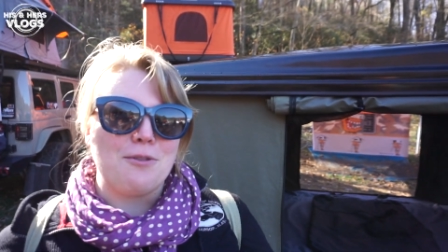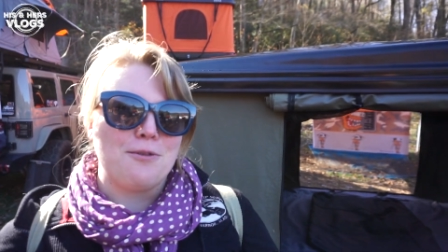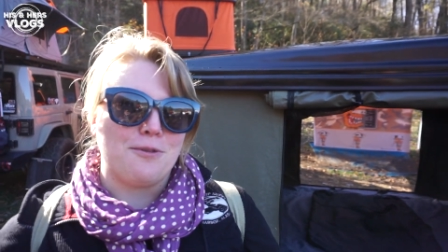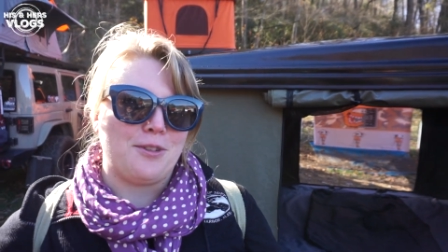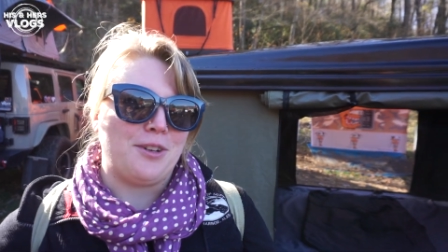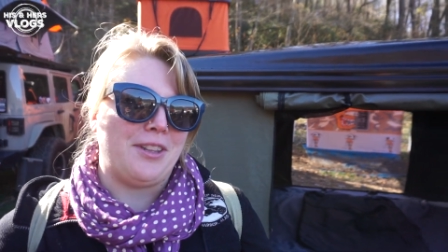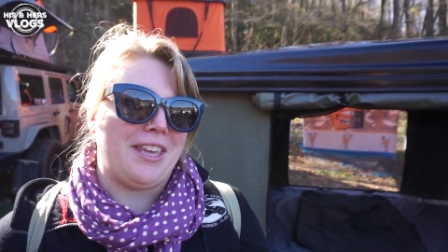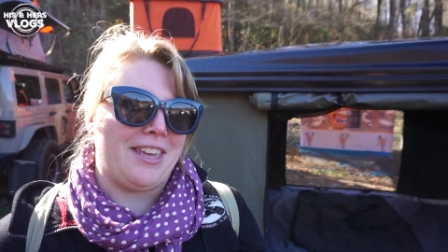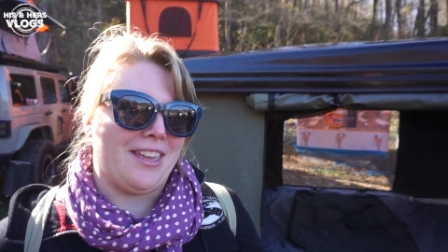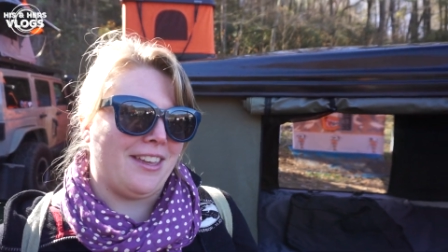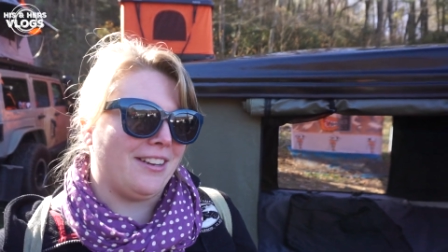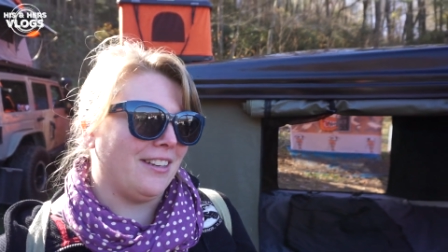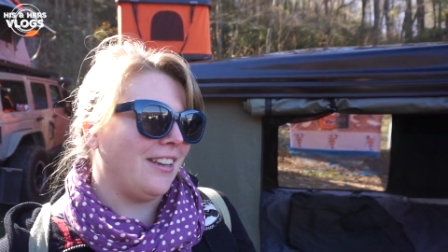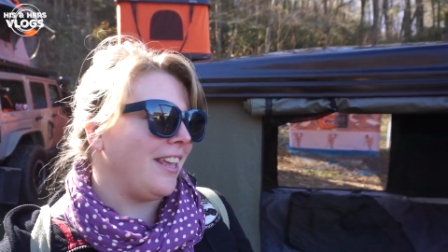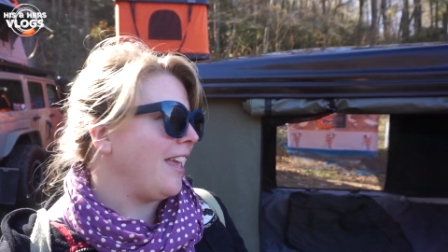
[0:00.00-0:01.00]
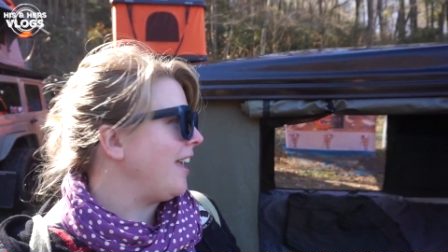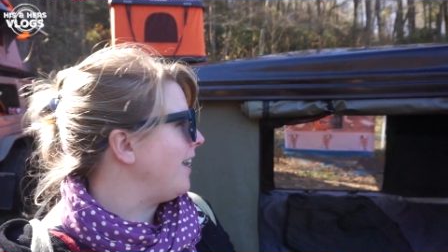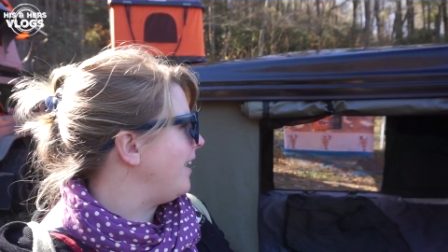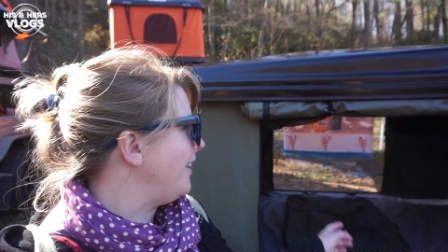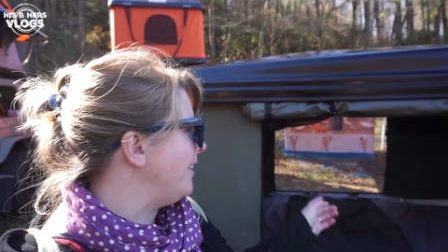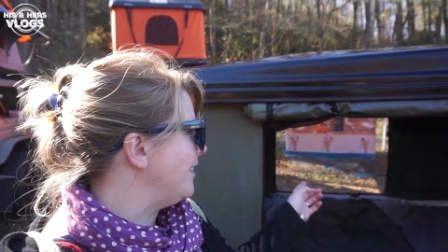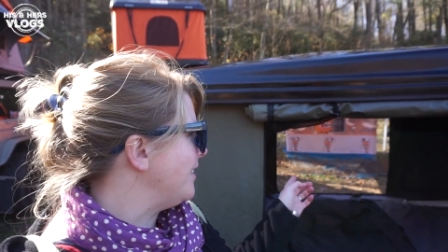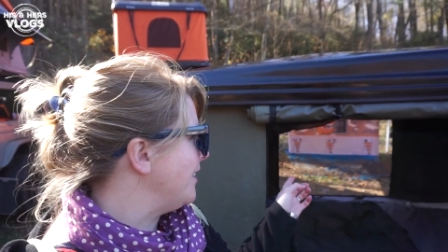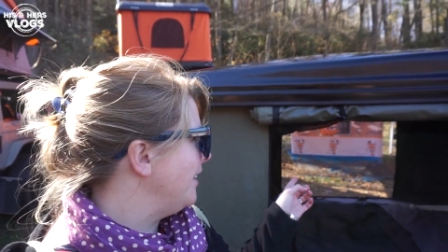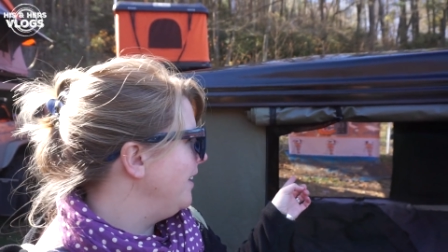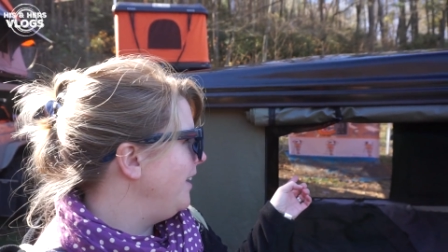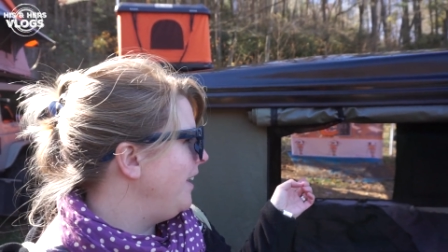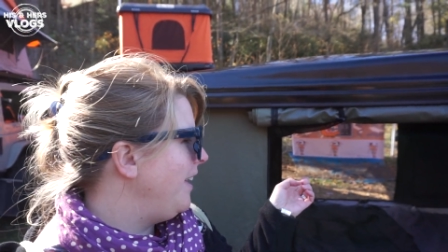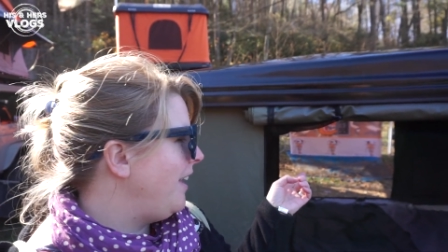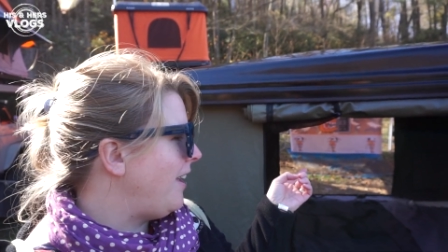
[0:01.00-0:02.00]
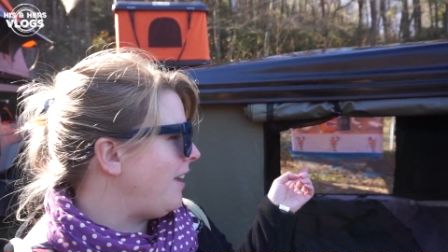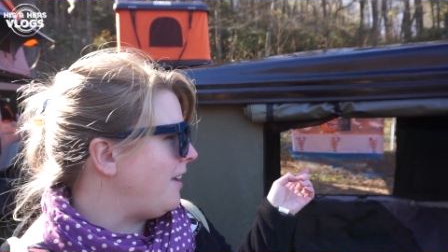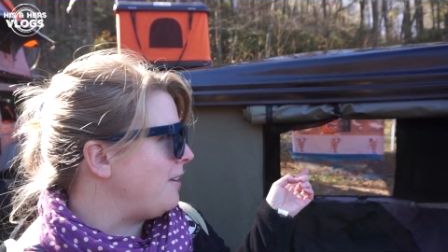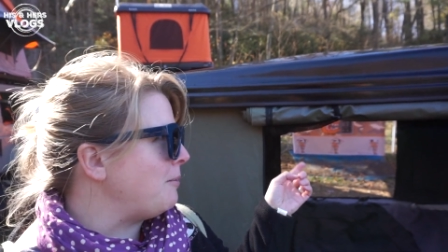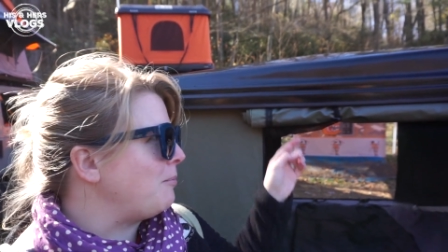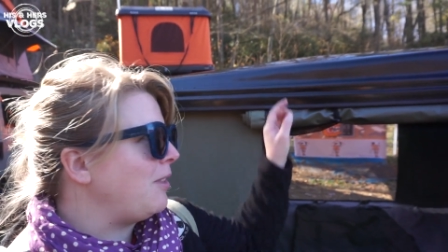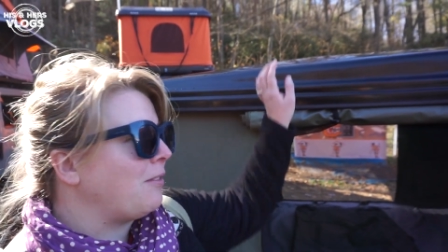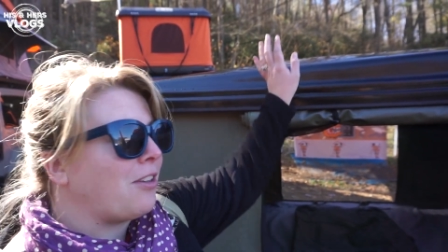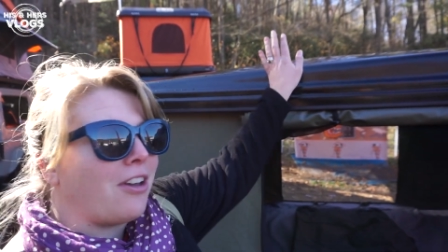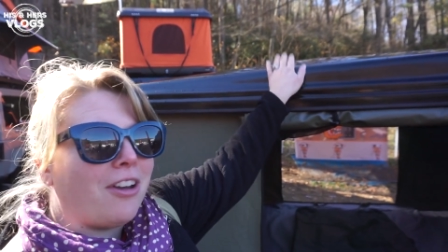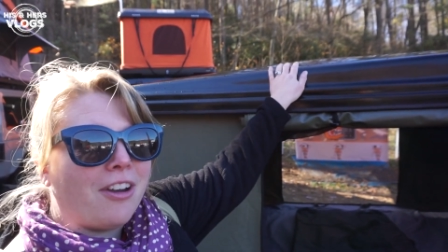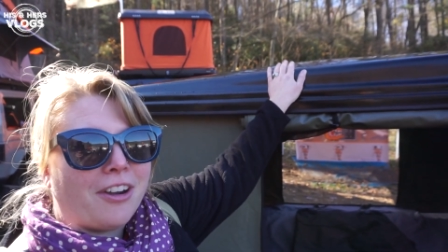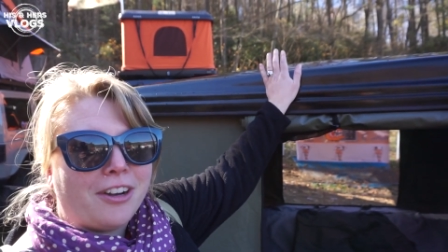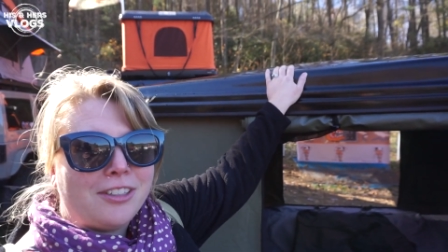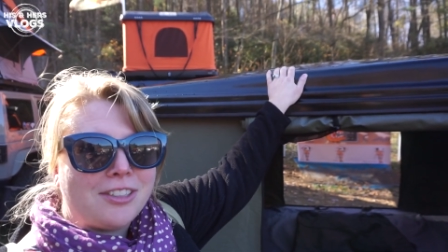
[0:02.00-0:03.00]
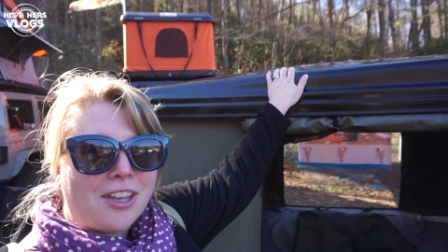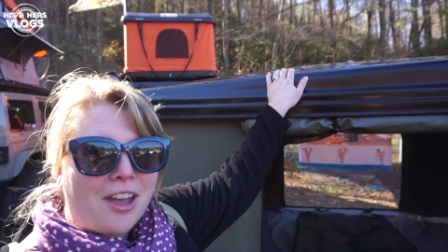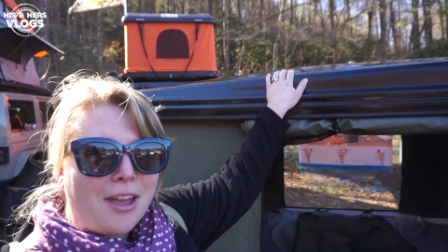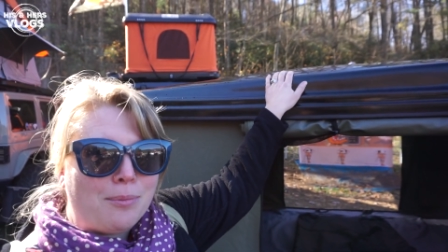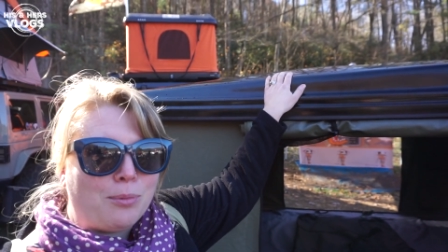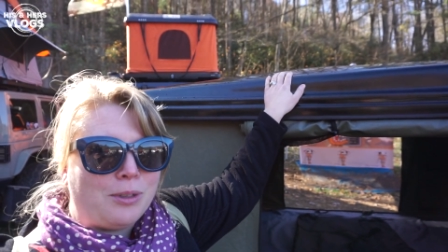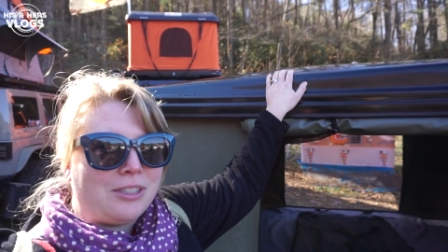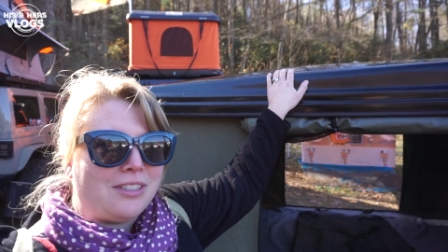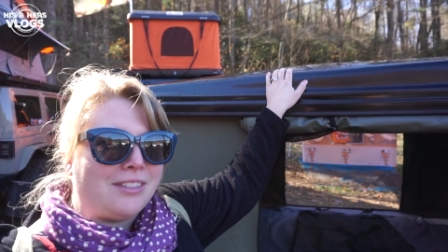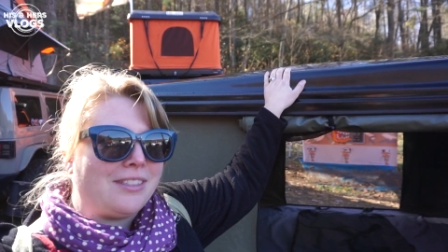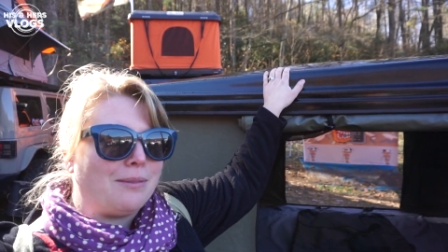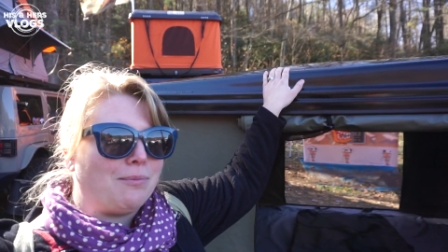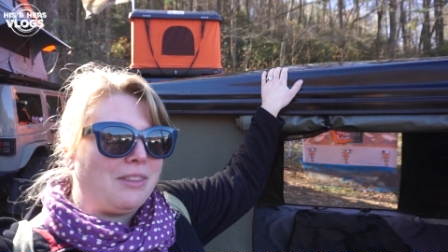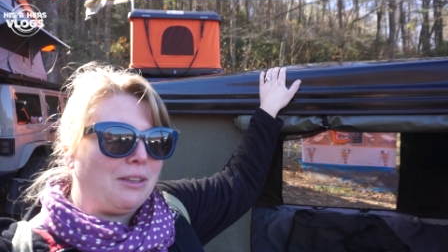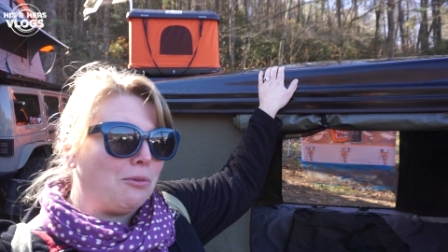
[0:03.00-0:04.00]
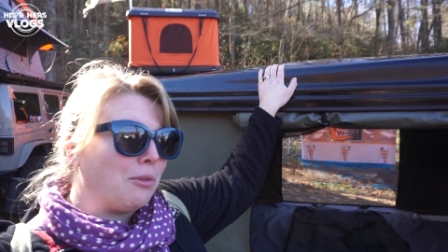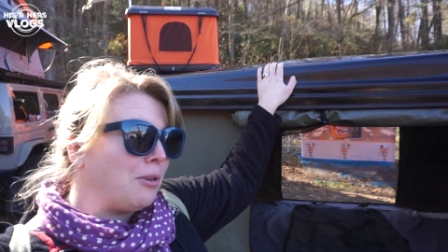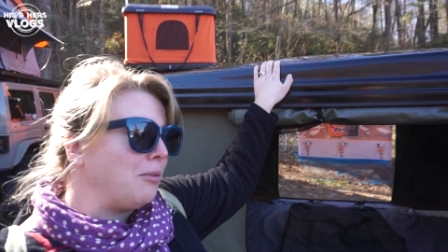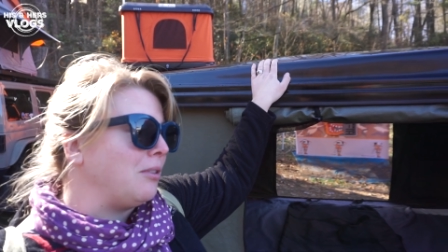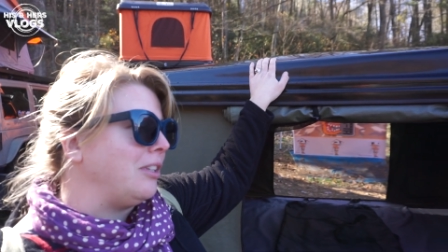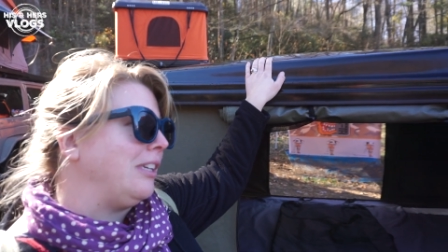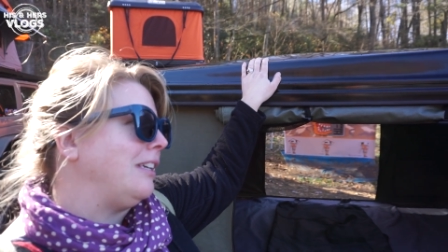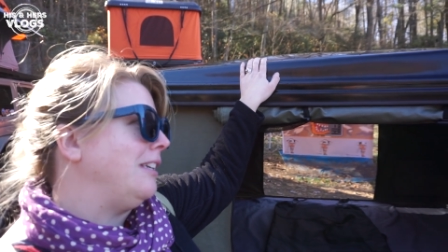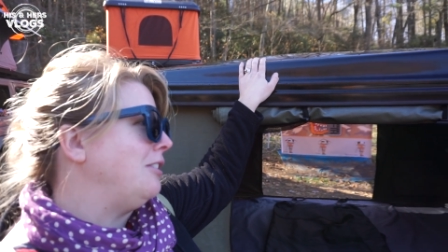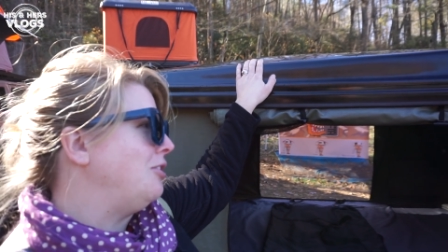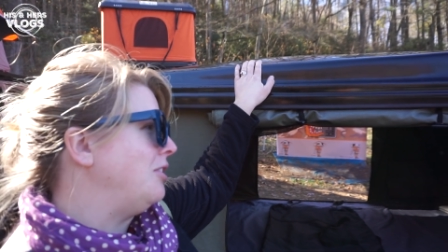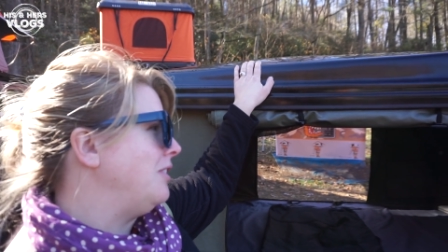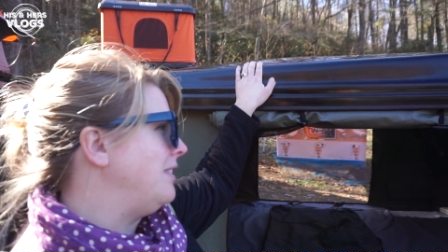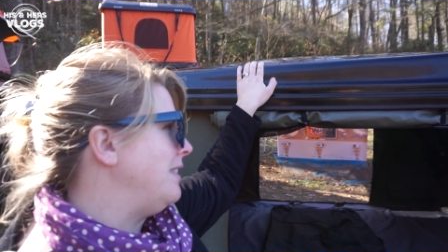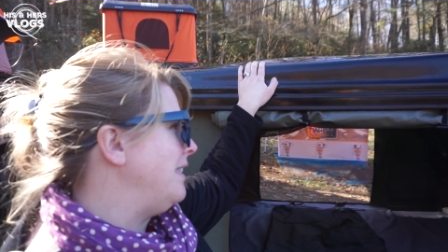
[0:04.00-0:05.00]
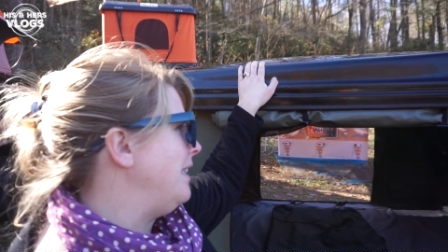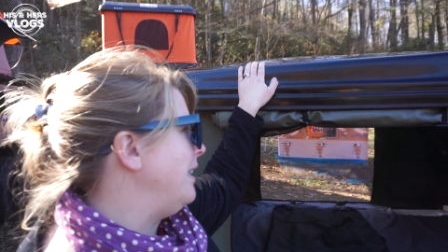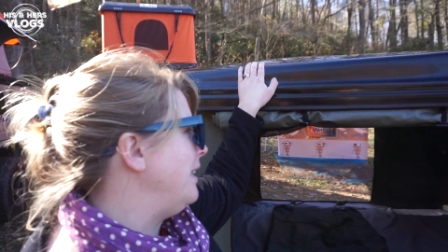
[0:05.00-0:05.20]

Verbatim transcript: Overland, and um, they've got hard top, which is something we're really interested